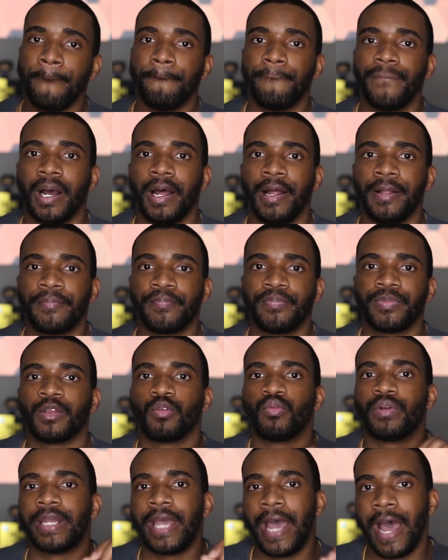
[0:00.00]
But the
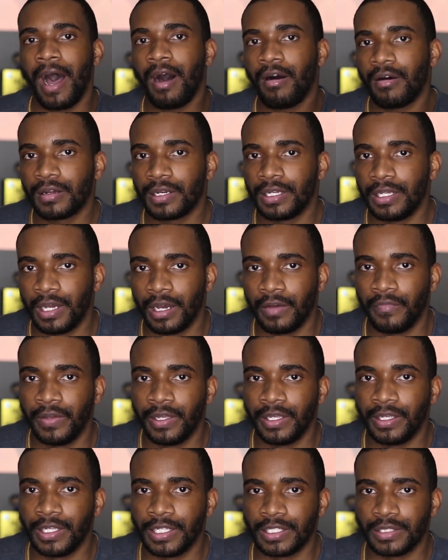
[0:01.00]
reality of
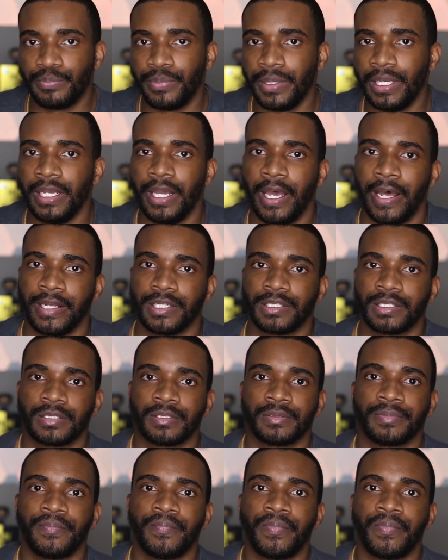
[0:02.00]
it is BS.